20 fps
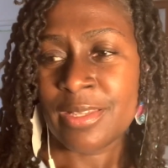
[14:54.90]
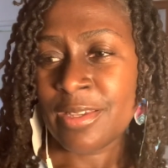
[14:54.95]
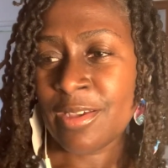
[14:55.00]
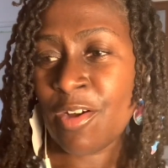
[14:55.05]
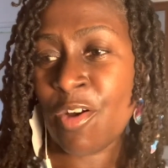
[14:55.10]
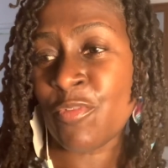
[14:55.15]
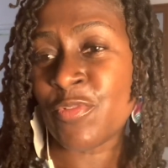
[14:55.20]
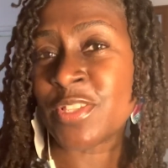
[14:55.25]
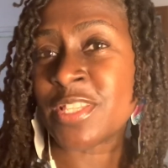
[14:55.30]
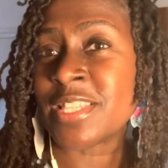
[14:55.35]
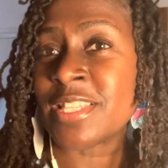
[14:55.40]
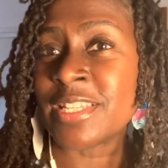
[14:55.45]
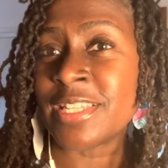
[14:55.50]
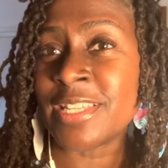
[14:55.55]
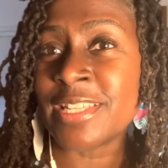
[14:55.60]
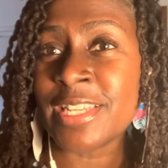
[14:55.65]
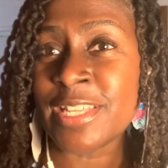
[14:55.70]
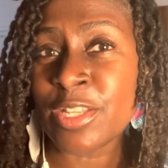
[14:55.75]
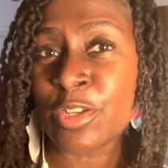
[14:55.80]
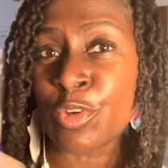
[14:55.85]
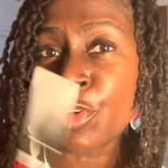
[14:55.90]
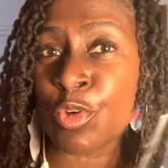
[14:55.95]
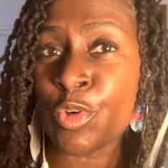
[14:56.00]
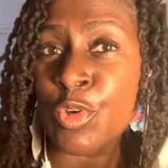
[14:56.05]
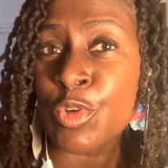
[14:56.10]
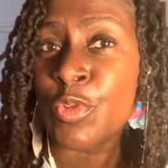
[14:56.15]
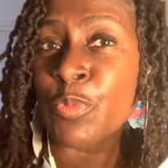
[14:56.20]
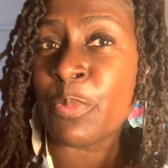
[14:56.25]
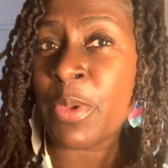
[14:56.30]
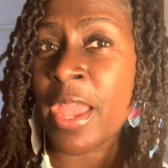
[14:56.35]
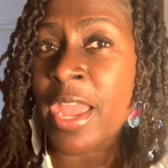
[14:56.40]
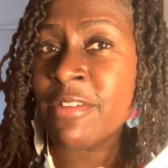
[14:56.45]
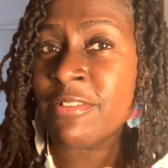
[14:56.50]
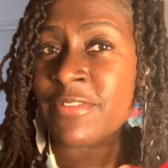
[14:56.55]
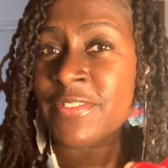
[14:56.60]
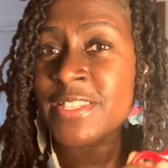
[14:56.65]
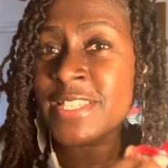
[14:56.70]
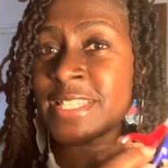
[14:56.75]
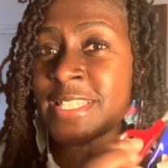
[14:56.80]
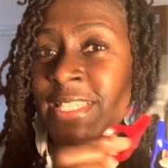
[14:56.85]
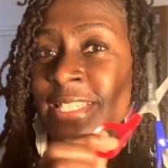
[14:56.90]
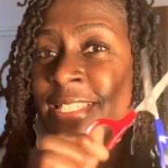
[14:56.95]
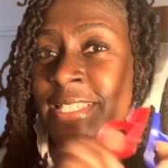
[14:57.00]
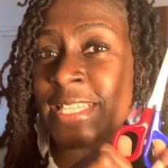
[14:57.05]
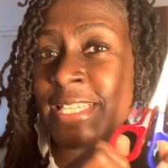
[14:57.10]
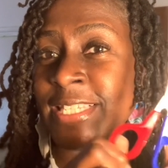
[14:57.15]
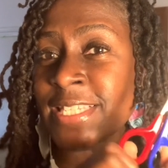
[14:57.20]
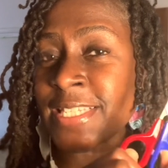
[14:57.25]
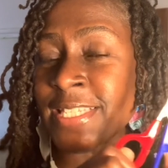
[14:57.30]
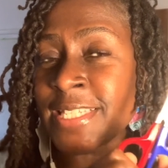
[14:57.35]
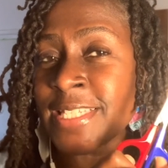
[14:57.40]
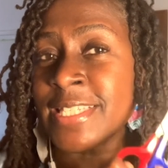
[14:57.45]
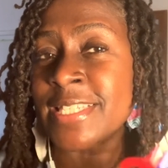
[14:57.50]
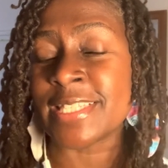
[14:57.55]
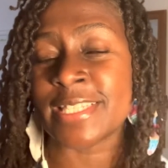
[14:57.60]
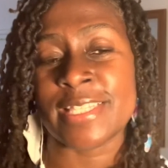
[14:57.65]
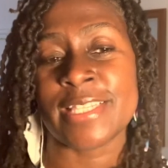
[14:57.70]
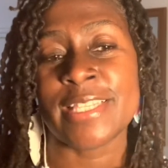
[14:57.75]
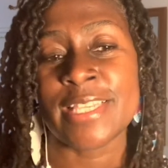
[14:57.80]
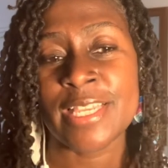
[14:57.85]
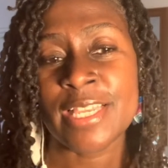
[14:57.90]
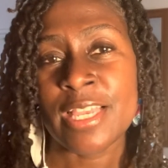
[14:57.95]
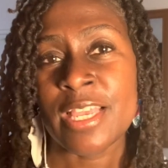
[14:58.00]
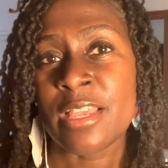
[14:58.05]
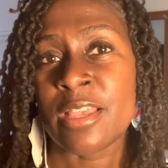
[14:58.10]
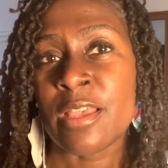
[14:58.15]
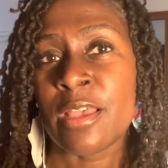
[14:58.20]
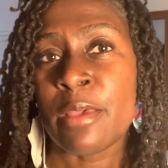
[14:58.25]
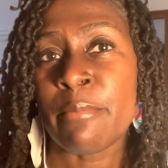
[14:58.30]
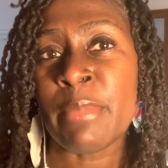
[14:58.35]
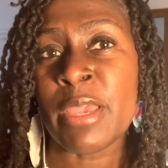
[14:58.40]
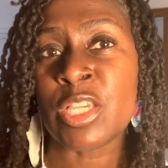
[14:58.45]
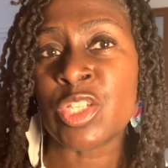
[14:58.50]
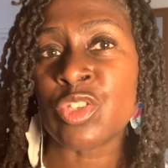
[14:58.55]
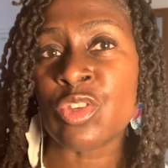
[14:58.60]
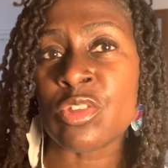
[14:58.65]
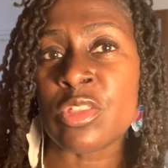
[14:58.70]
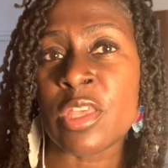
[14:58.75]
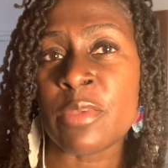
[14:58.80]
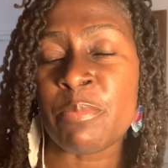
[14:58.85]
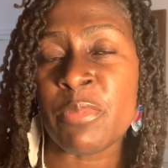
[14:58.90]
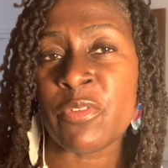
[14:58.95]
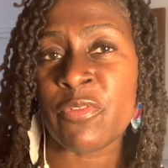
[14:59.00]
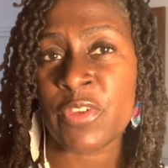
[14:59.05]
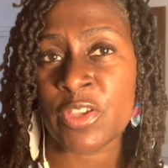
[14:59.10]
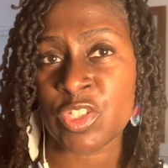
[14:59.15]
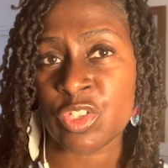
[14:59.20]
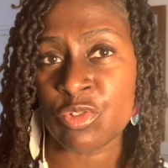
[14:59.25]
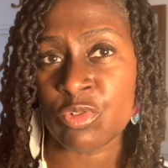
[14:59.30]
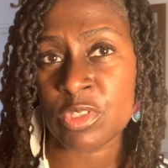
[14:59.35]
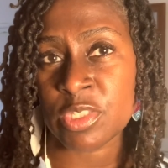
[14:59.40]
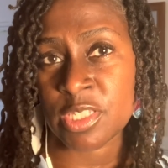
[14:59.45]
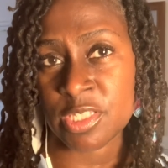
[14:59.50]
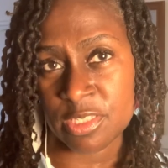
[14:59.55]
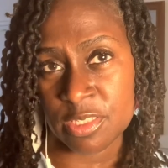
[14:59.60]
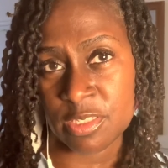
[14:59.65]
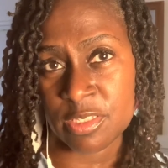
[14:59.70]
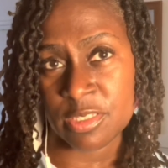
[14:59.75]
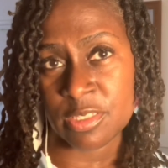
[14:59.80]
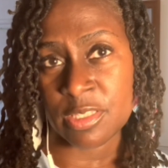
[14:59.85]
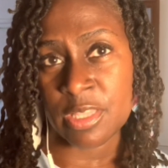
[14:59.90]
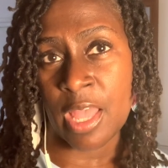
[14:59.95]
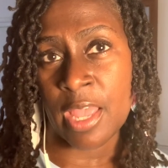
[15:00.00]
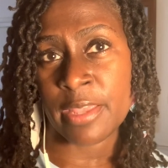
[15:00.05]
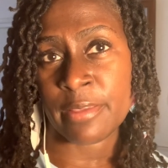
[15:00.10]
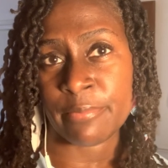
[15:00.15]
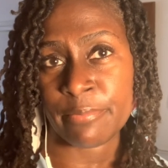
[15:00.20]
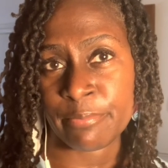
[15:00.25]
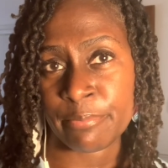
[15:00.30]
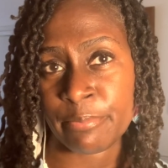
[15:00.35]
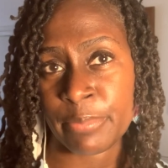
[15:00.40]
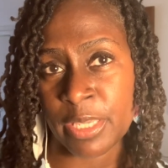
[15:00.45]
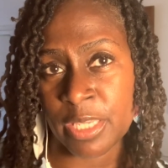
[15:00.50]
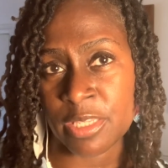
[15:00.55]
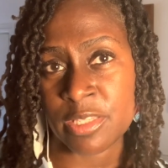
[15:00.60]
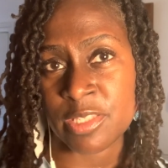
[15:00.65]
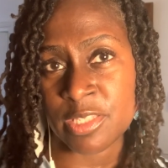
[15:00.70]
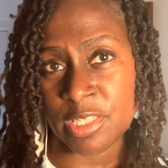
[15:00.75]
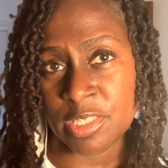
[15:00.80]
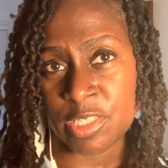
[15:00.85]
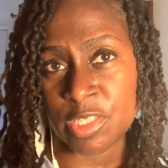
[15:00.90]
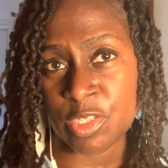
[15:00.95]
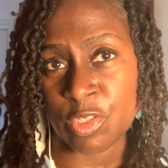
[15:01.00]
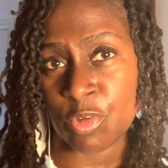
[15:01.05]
Obviously, you need a good pair of scissors Make sure they're professional scissors, like big scissors,